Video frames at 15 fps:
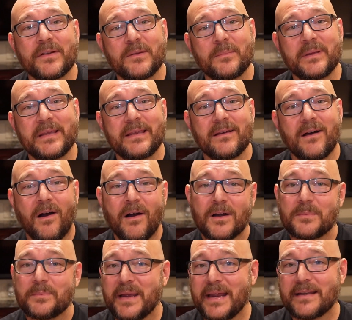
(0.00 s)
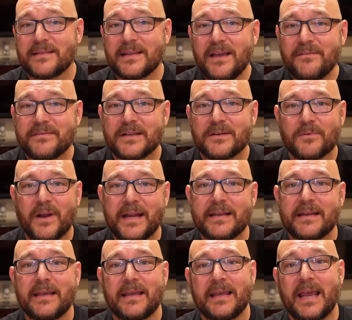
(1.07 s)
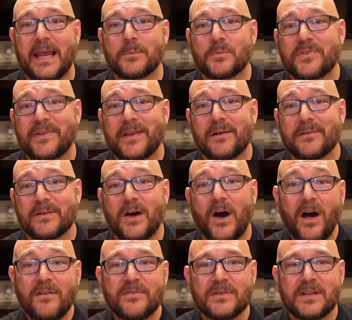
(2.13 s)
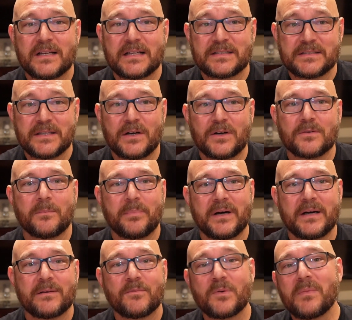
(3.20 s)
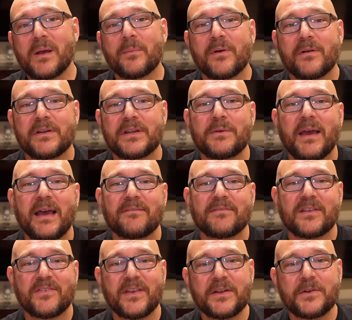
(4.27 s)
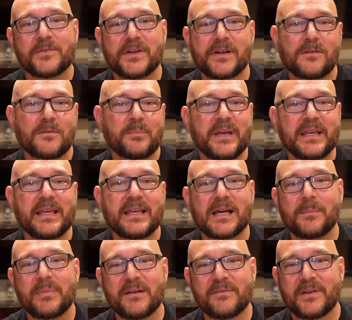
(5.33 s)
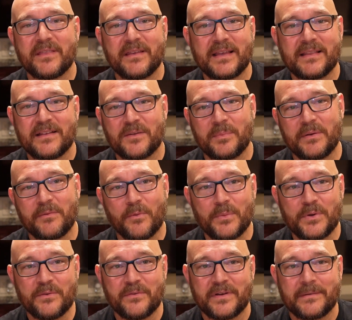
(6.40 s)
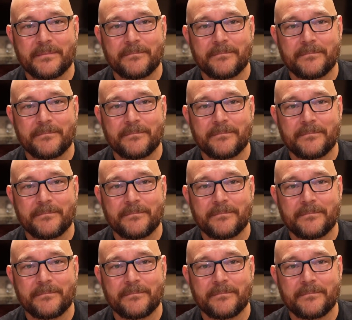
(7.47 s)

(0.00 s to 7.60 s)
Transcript: to be hard panned left and right and would sound awful on its own, but remember, you have the center channel picking up everything that's been removed.